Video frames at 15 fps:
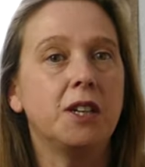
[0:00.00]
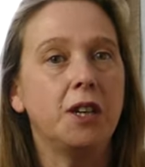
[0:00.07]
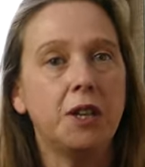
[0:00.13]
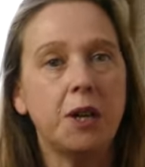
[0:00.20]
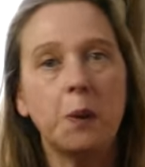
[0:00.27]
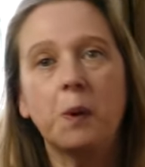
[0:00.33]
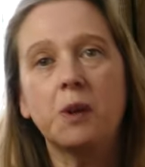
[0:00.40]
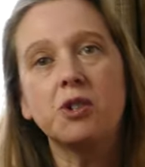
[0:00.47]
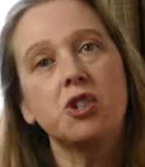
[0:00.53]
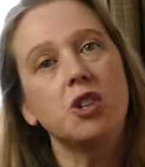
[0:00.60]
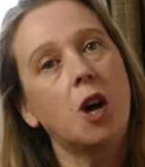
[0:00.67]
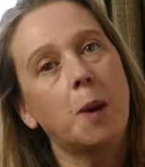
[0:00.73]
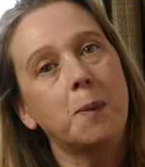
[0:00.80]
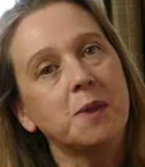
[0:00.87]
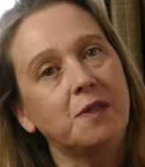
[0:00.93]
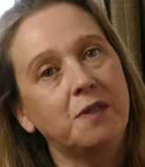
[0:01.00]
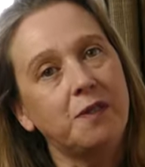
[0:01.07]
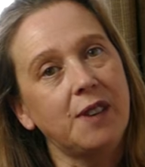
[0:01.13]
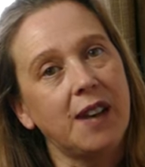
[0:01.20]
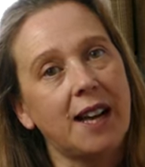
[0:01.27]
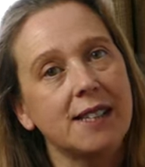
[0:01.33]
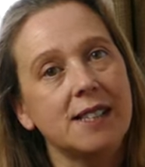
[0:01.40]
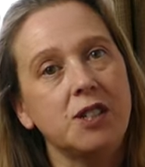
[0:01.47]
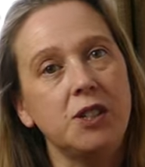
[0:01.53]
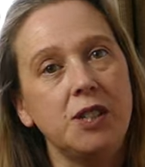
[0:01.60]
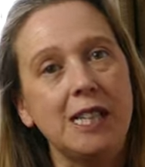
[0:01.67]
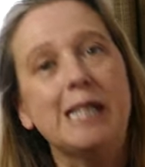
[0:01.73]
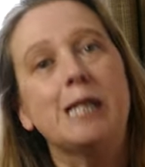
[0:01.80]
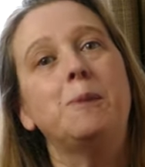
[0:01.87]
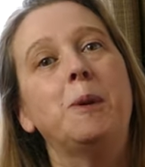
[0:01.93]
you know what sharps and flats you
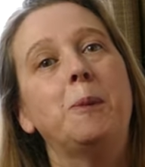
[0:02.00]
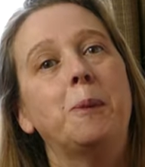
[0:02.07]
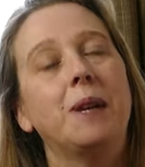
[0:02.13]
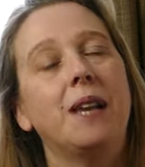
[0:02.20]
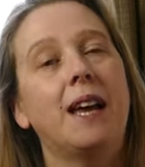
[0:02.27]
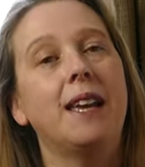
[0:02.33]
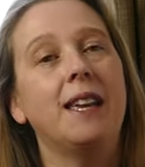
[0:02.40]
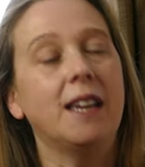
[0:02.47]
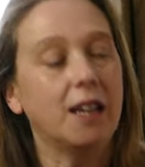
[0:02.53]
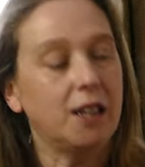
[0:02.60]
need to be playing